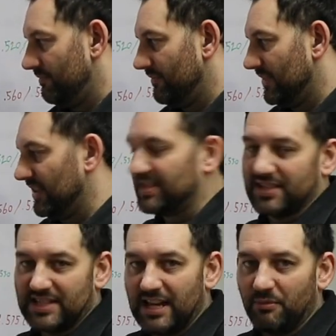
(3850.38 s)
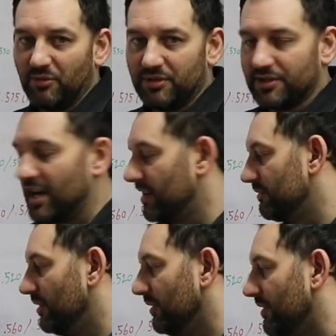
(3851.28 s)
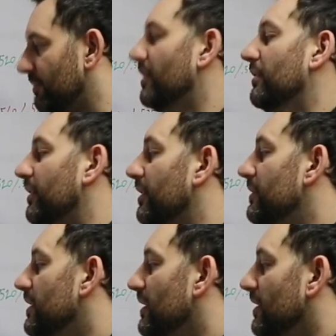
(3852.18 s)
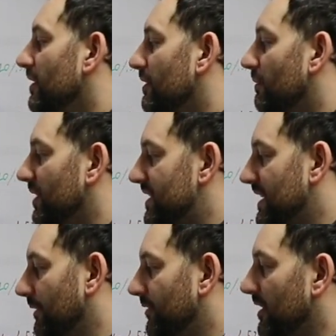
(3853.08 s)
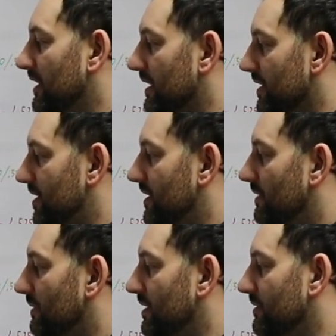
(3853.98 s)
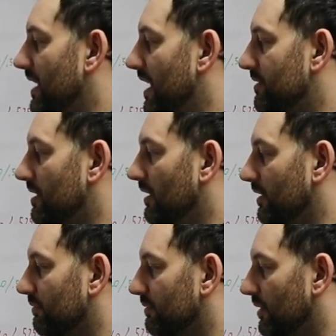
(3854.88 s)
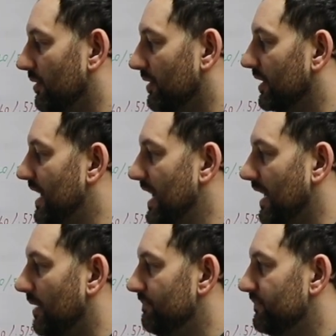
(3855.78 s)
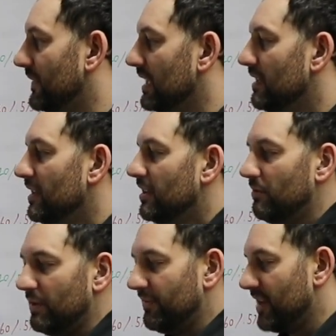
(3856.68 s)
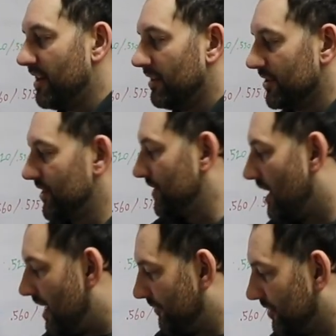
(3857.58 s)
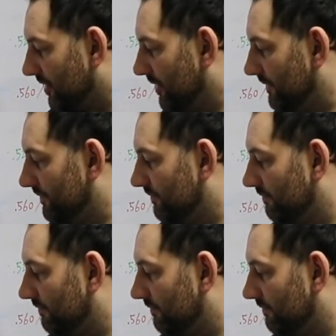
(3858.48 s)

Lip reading: that's the same when you're talking roller to roller. What's different is we do the hydraulic roller cam. We've got our softer, a